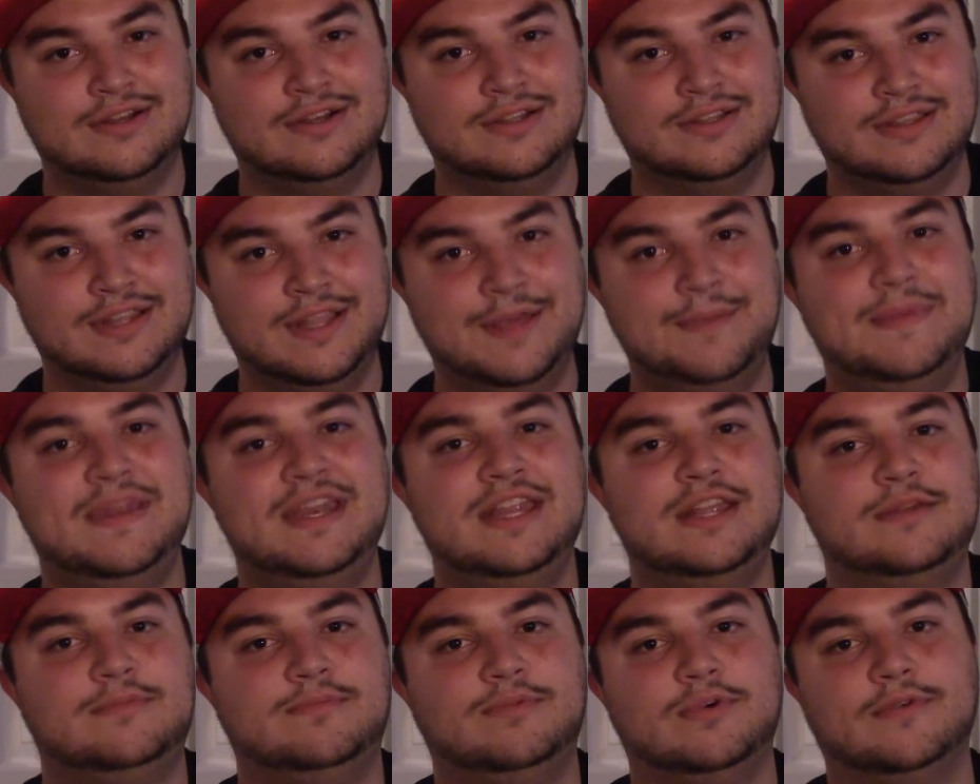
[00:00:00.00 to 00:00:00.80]

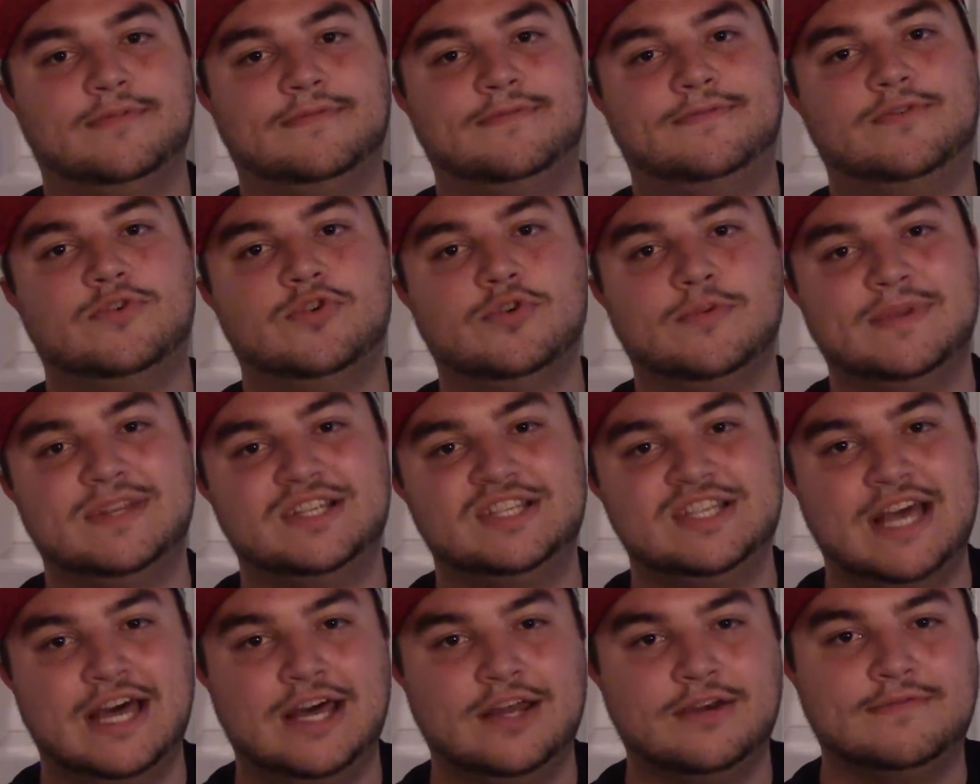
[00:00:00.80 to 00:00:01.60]
limited
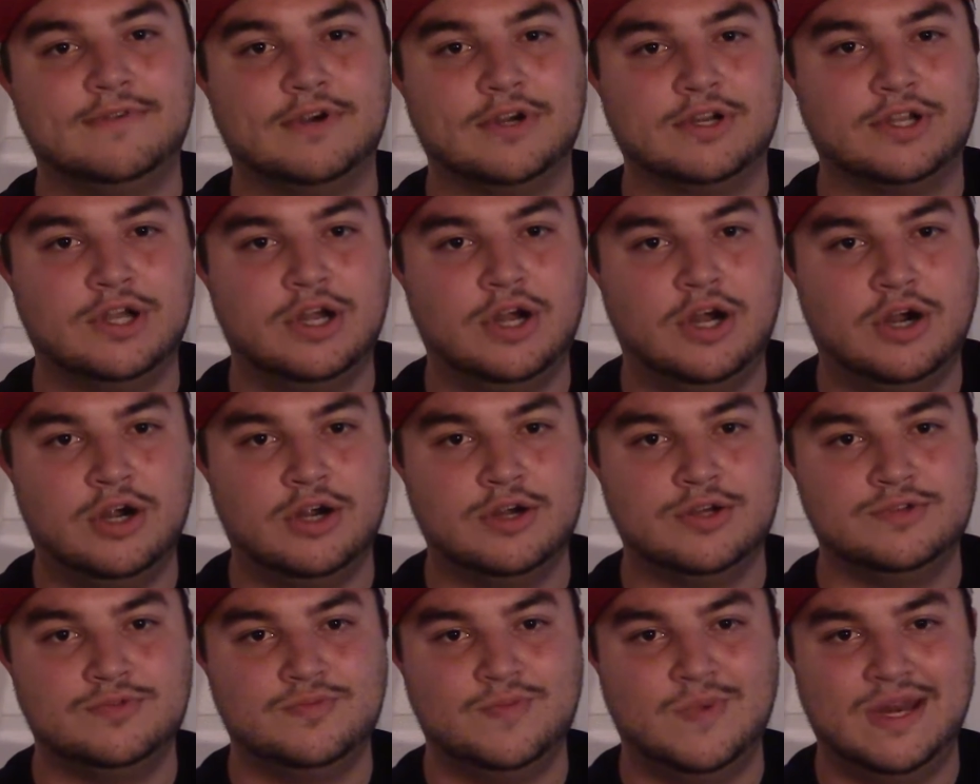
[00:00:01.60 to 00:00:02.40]
performance out of our
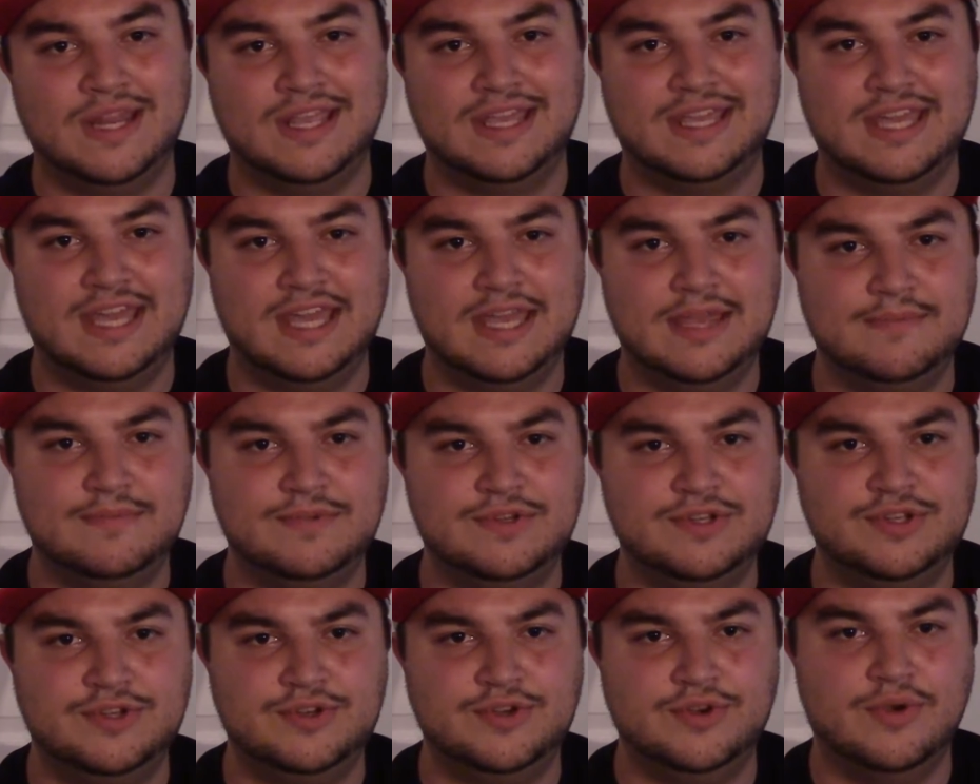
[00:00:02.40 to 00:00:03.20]
cars when it came
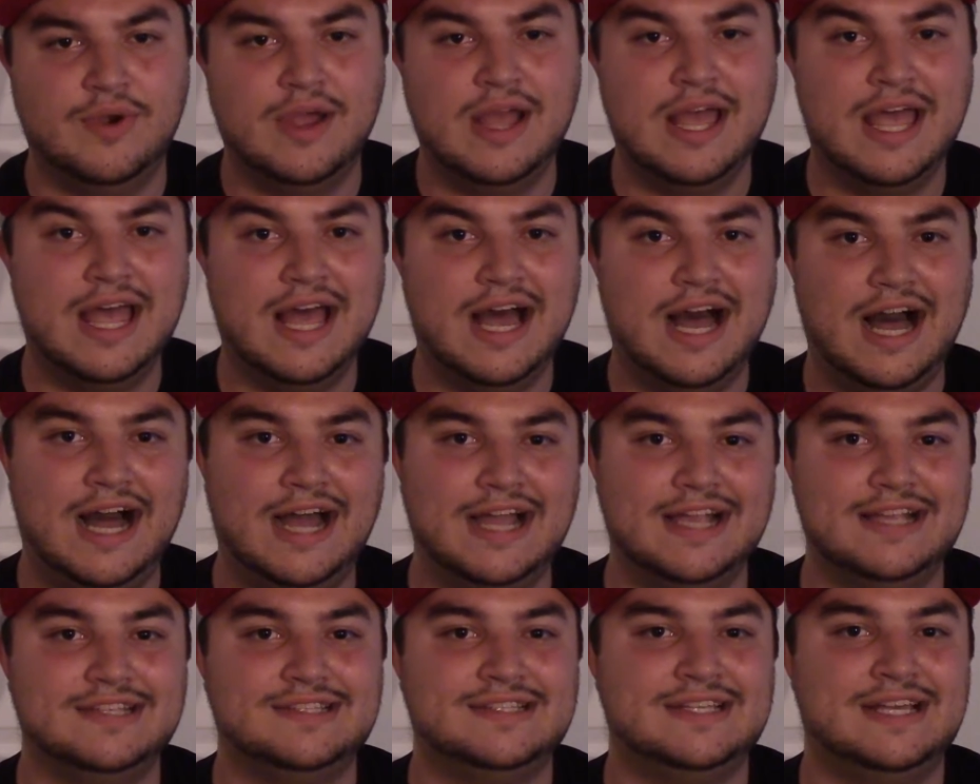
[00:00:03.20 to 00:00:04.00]
to
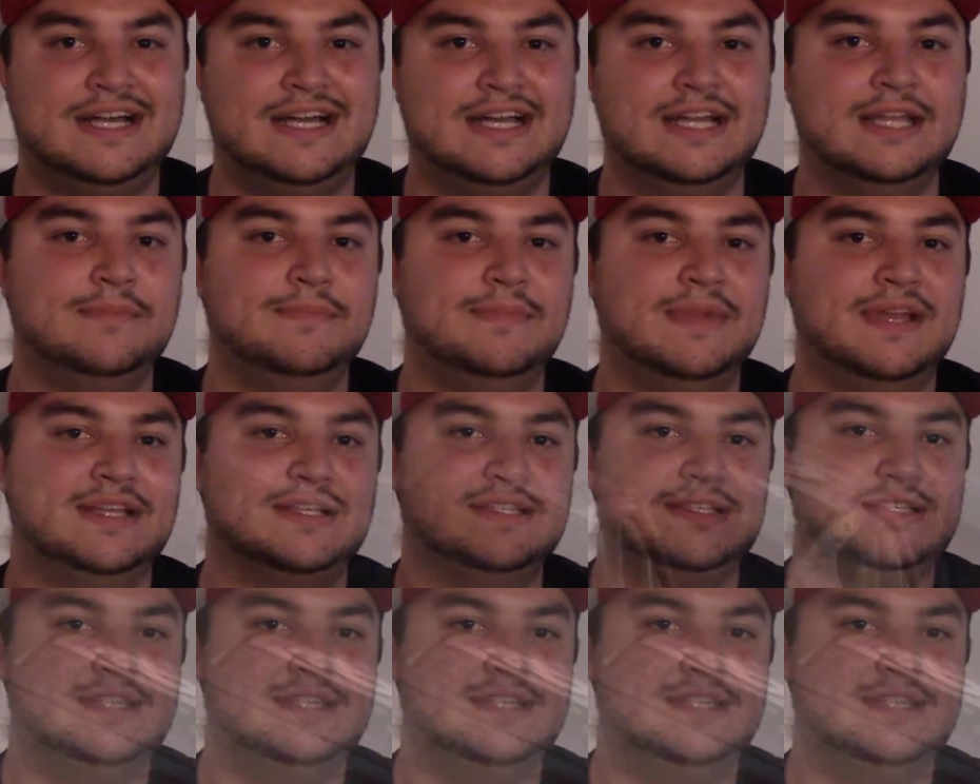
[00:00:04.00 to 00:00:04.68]
ISI-based